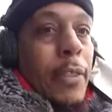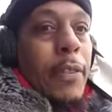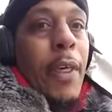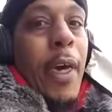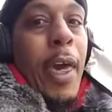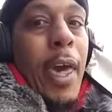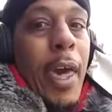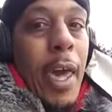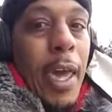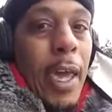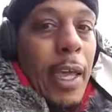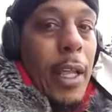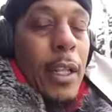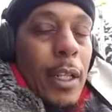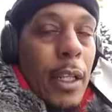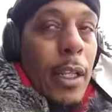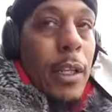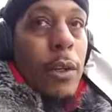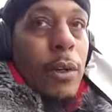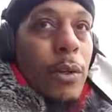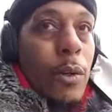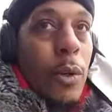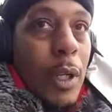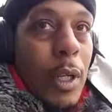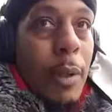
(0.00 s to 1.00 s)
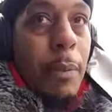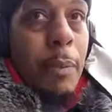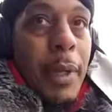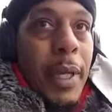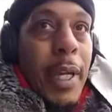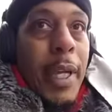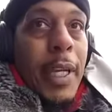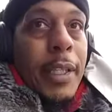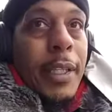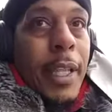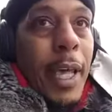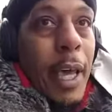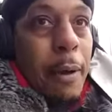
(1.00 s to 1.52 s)
that you know what I
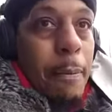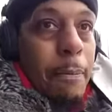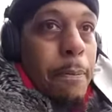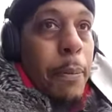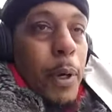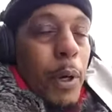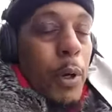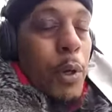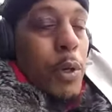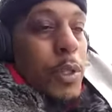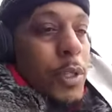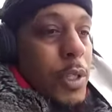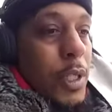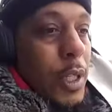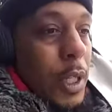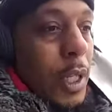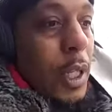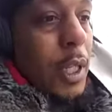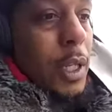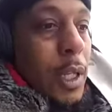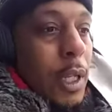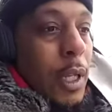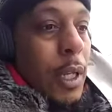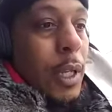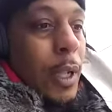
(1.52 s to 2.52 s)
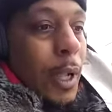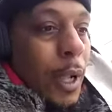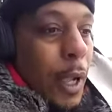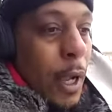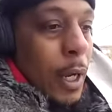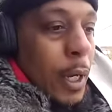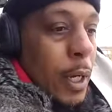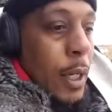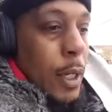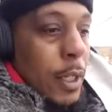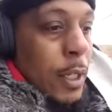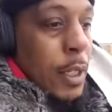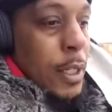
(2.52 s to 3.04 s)
mean, that person
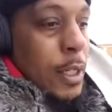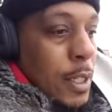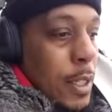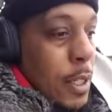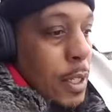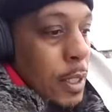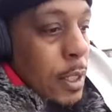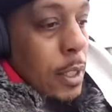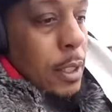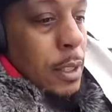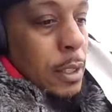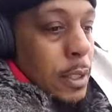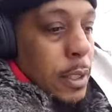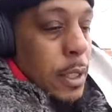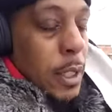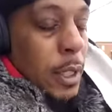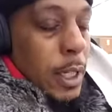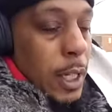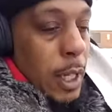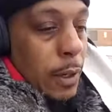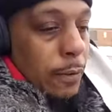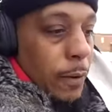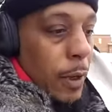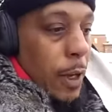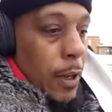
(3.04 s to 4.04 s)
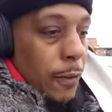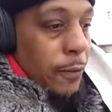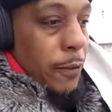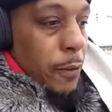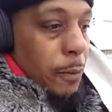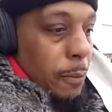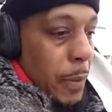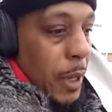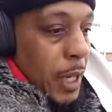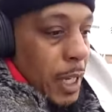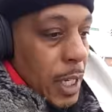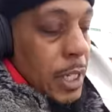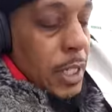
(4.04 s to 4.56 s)
to give
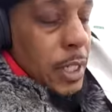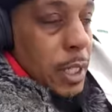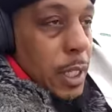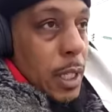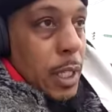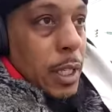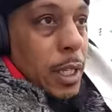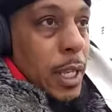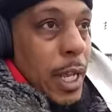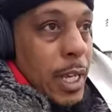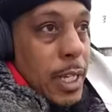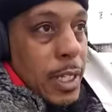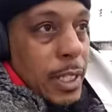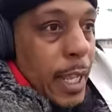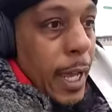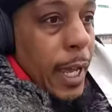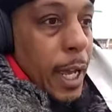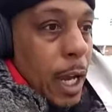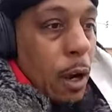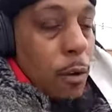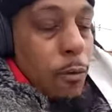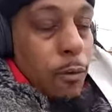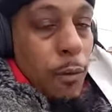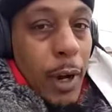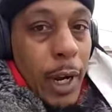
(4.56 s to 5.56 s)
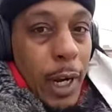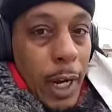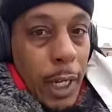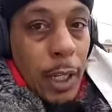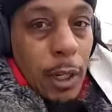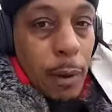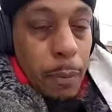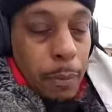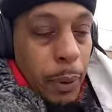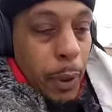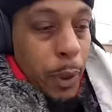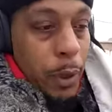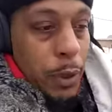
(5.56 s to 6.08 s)
information that's like a
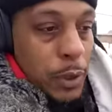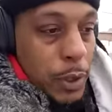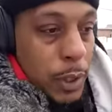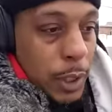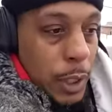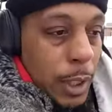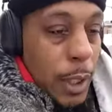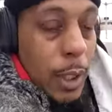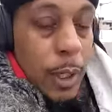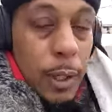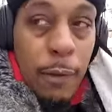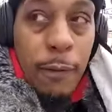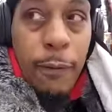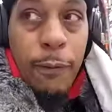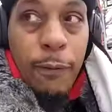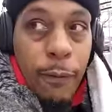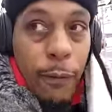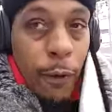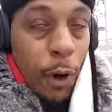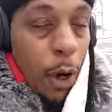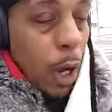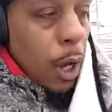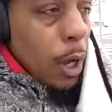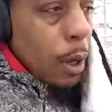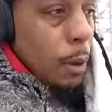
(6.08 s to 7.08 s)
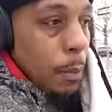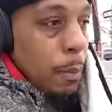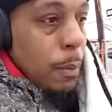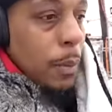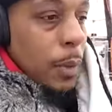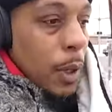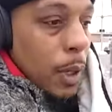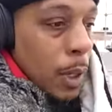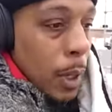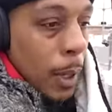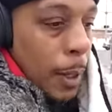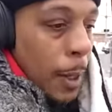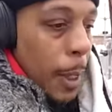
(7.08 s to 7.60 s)
regular person from,
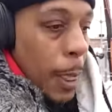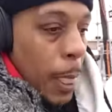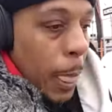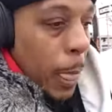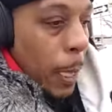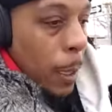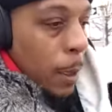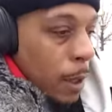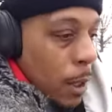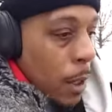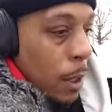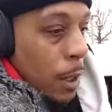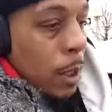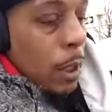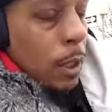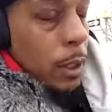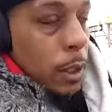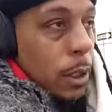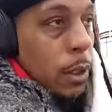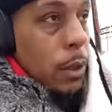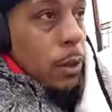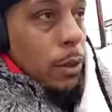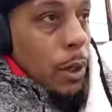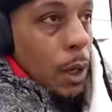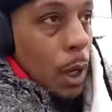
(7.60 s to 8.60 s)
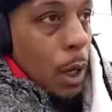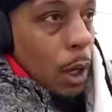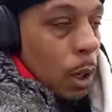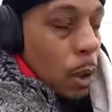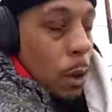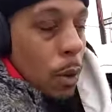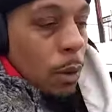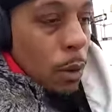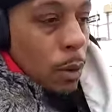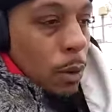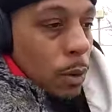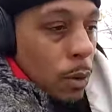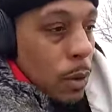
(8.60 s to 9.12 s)
you
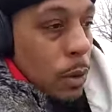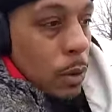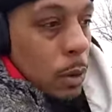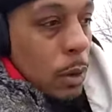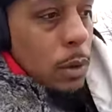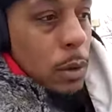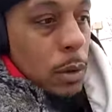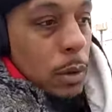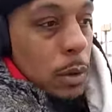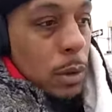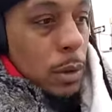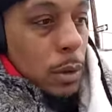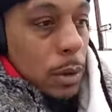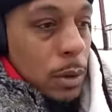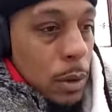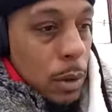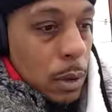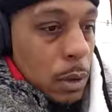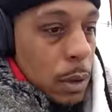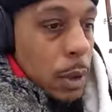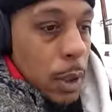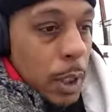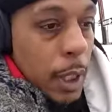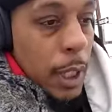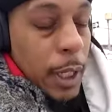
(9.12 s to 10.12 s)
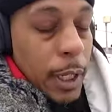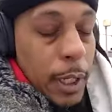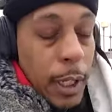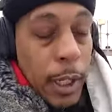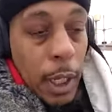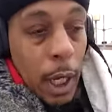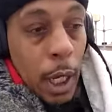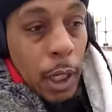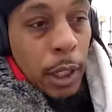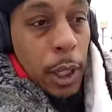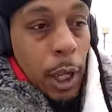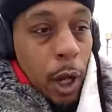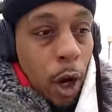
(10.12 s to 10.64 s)
know, in
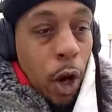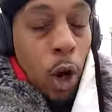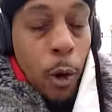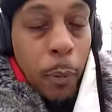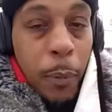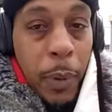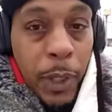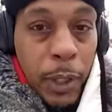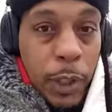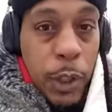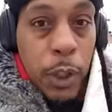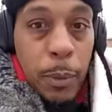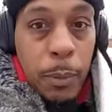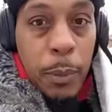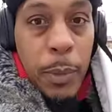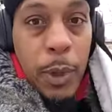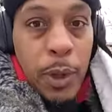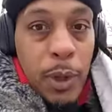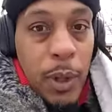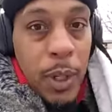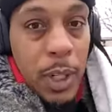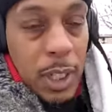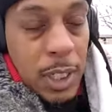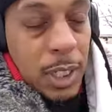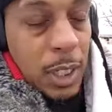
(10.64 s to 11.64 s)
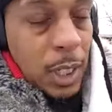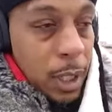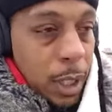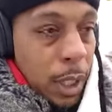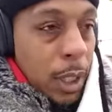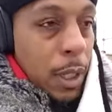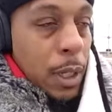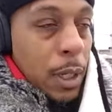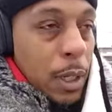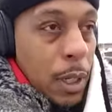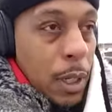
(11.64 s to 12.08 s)
an urban community.